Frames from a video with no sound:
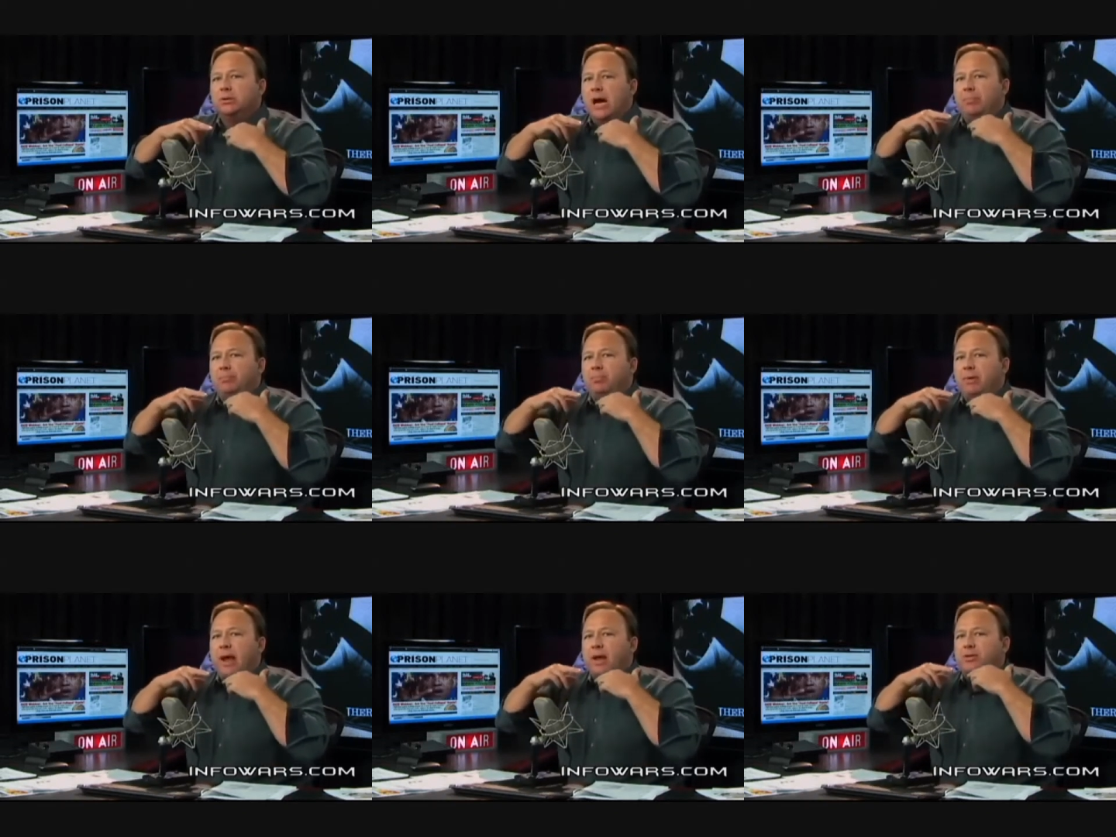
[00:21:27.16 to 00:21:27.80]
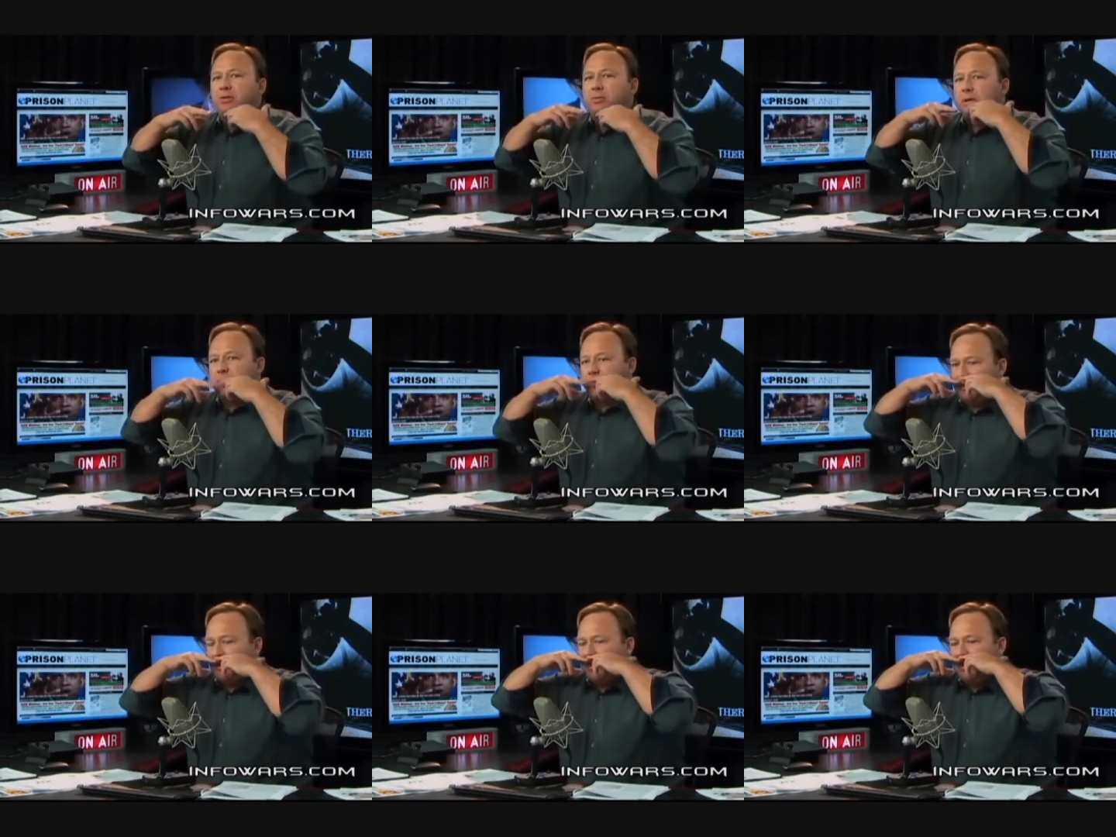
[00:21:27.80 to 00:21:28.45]
top cancer
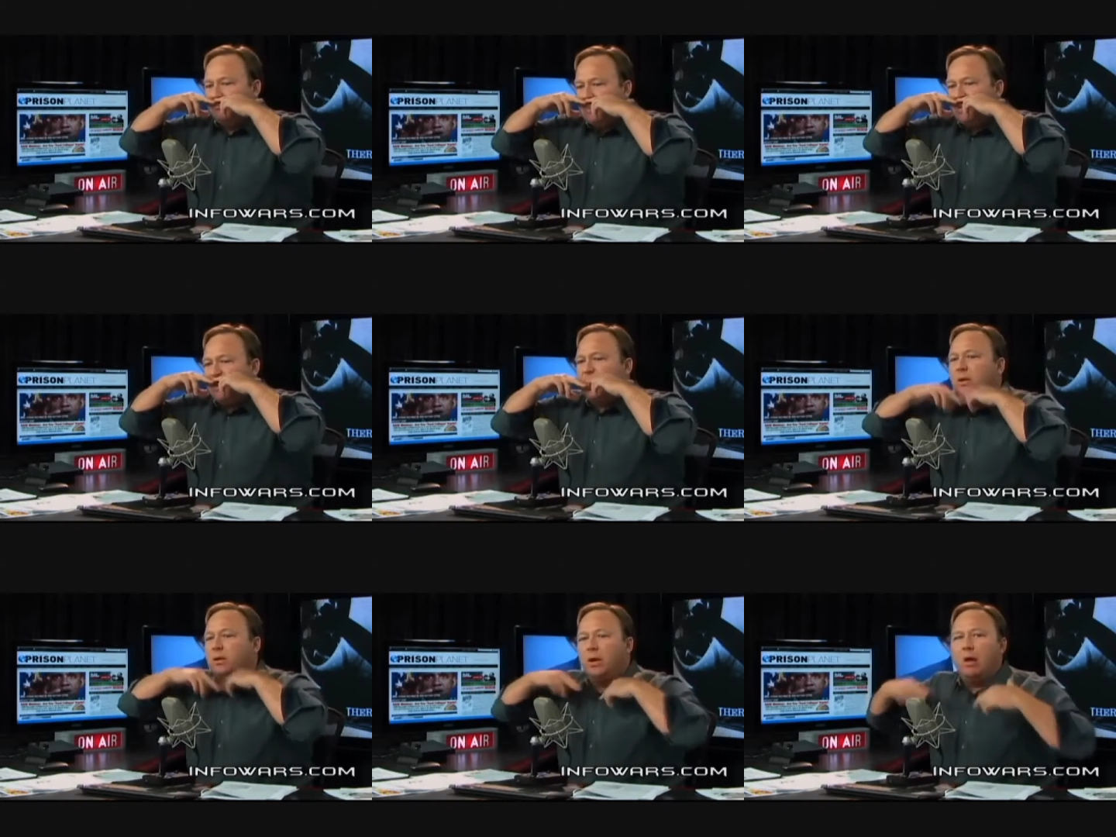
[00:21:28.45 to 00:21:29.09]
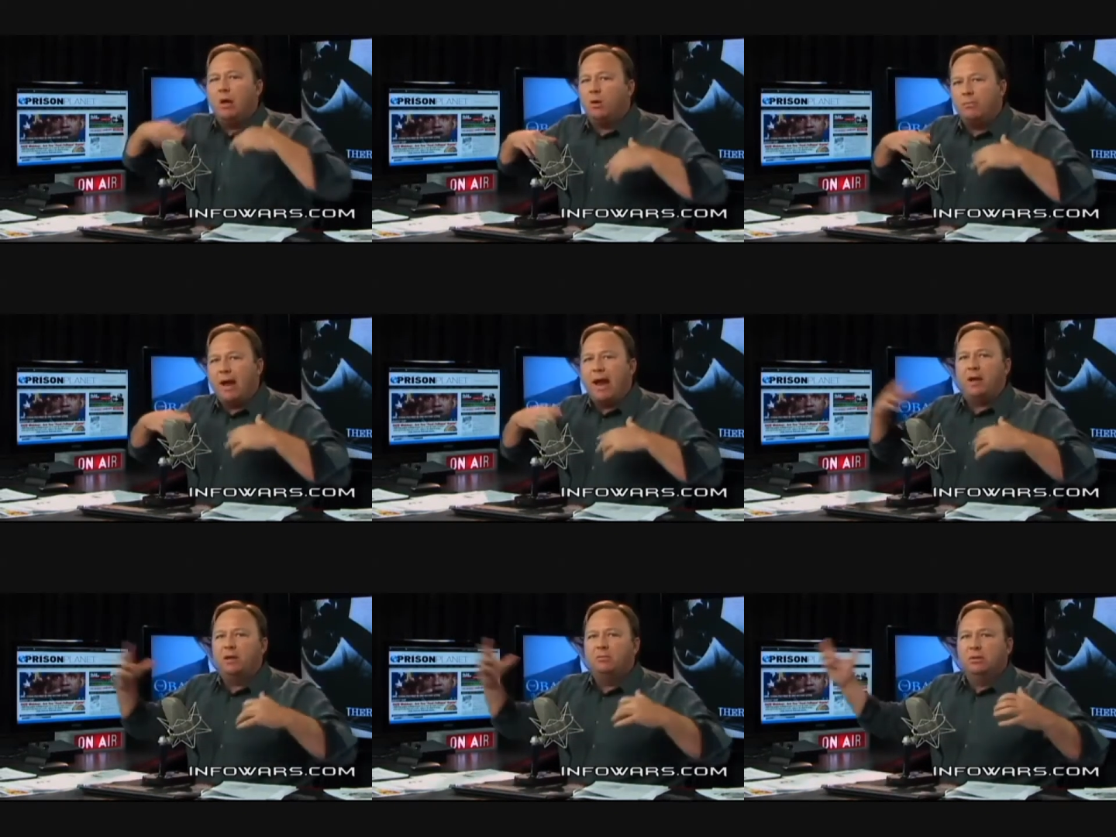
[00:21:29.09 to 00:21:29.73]
research facility, missing their lower
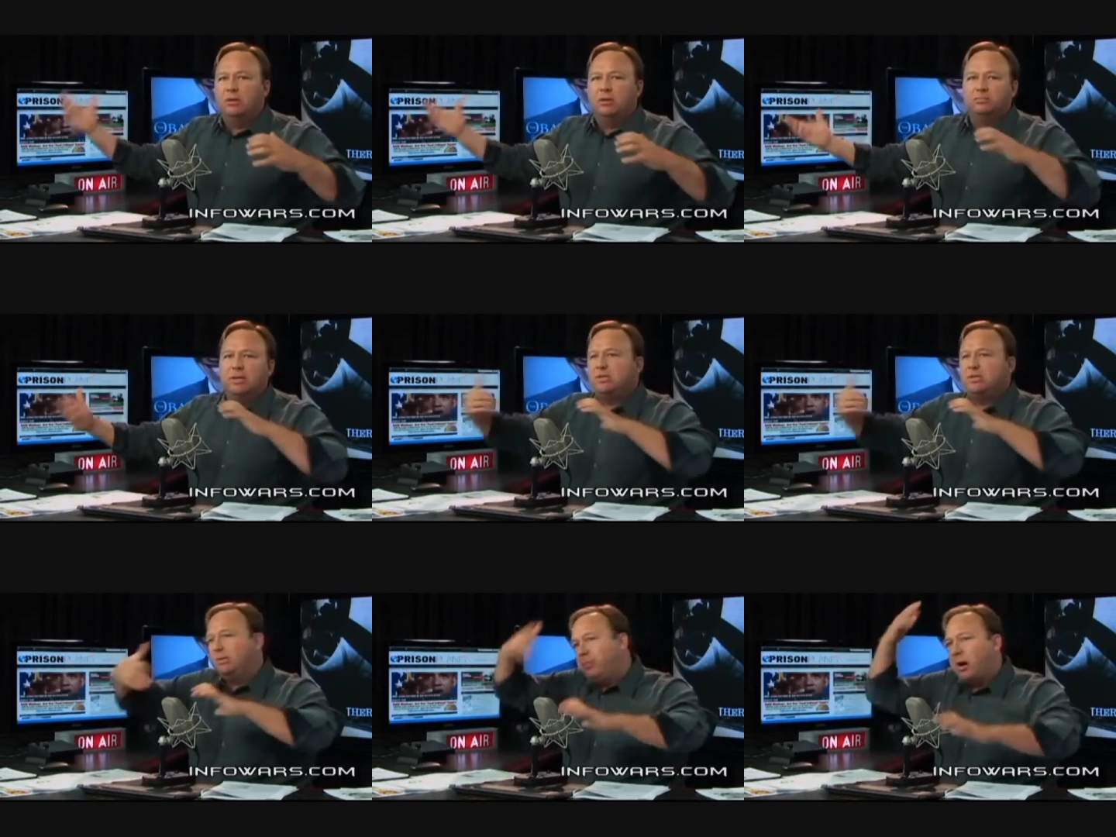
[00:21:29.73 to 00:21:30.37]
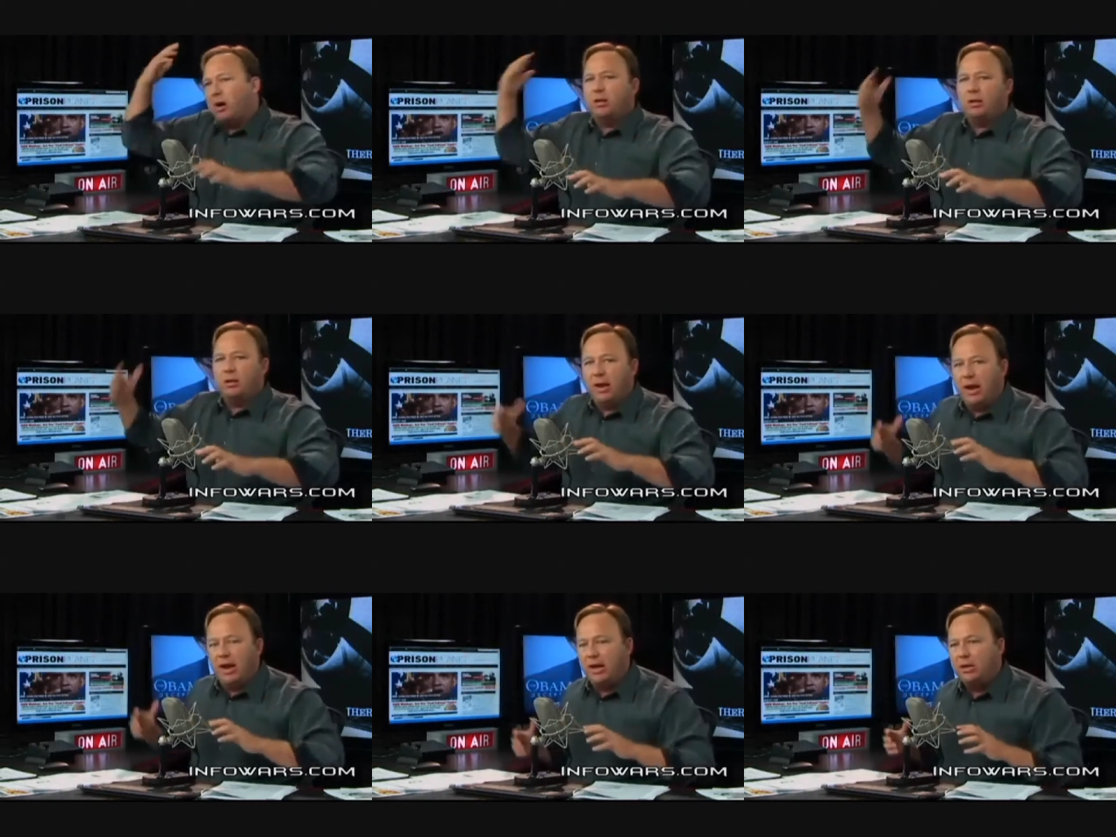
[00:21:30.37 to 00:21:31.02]
mandibles, missing part of
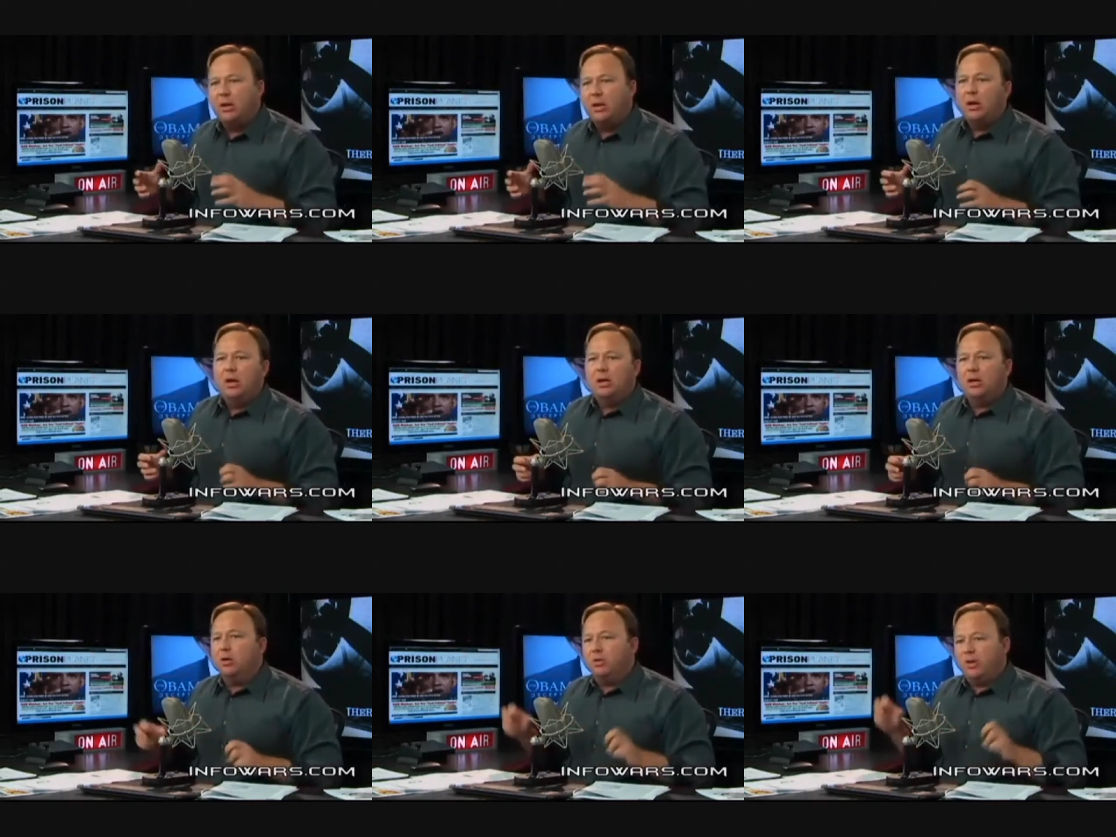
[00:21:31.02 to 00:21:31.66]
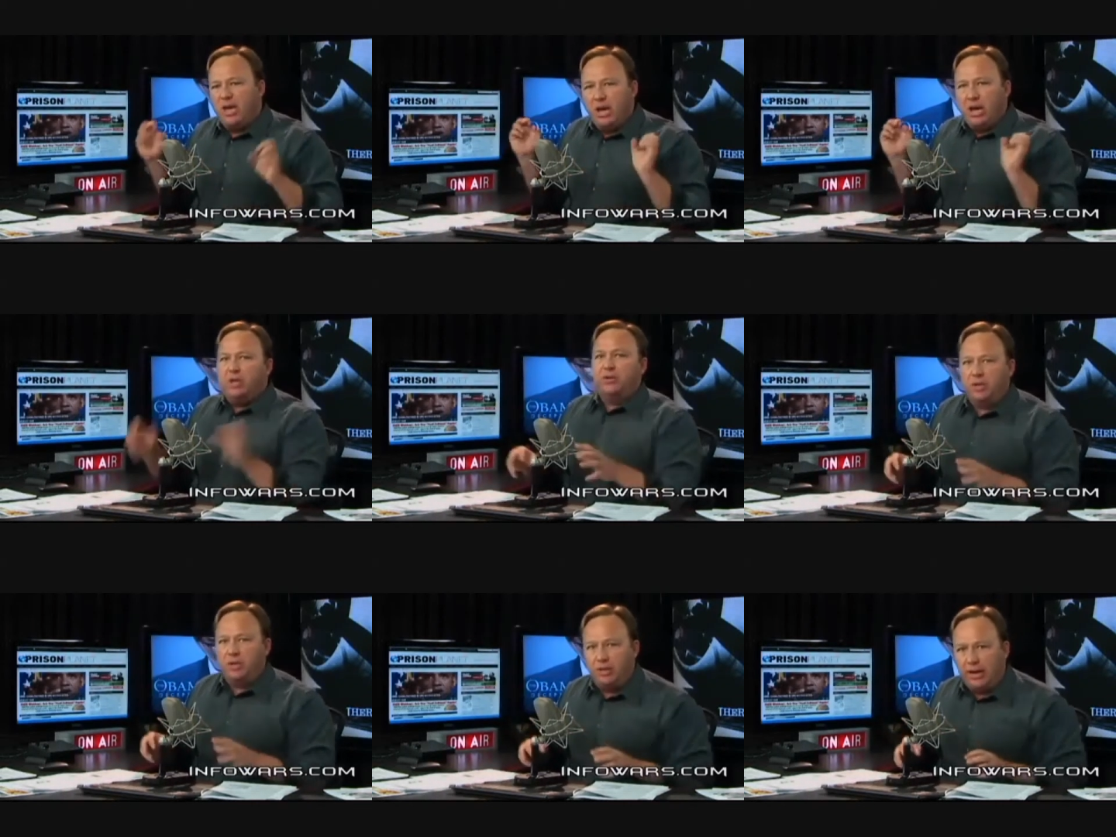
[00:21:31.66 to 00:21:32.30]
their head, you know,
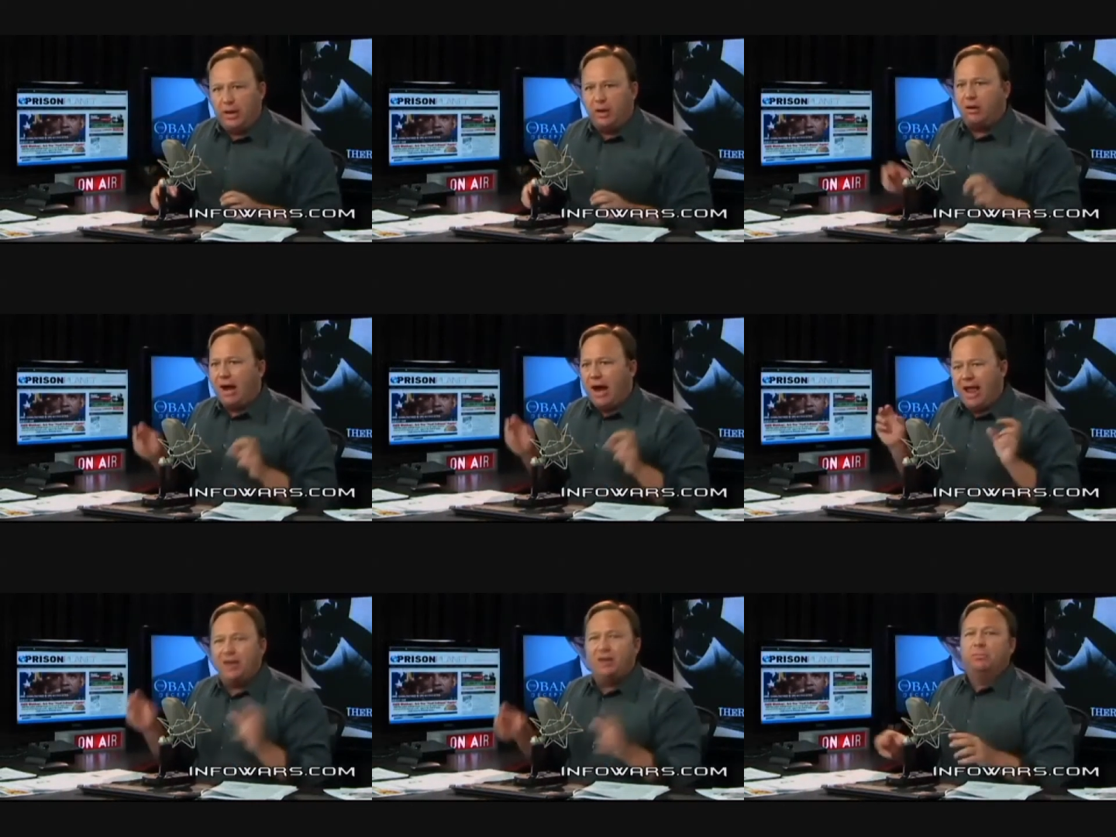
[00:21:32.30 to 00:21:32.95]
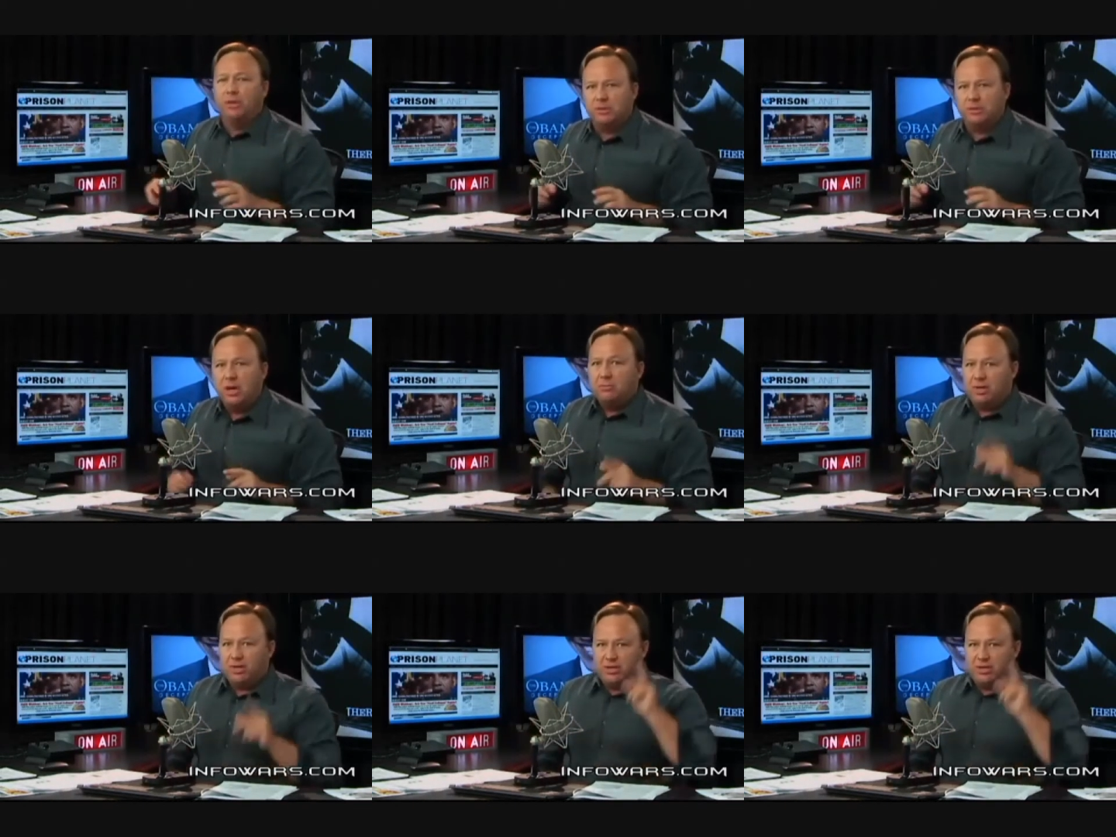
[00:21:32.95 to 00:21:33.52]
kids in there, animals.